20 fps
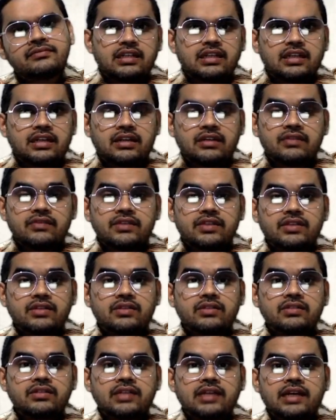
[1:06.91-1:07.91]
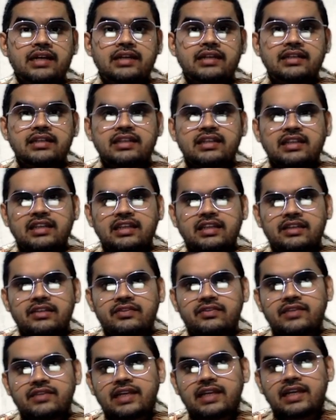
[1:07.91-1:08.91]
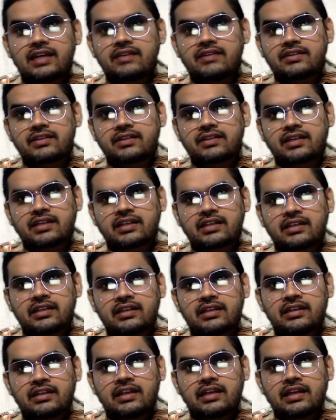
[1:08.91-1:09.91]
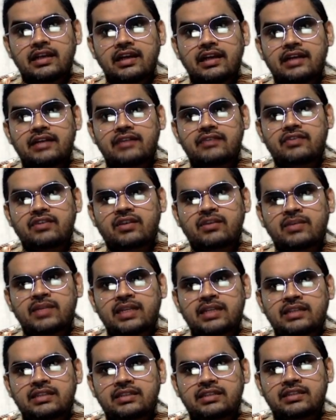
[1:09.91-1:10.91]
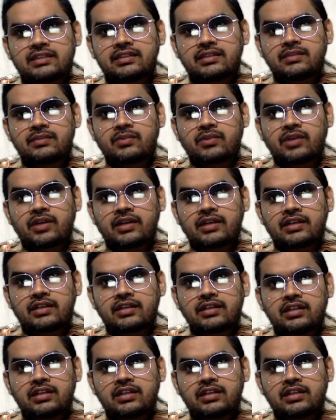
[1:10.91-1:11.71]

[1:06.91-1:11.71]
Now we know that if we have a circle and from an external point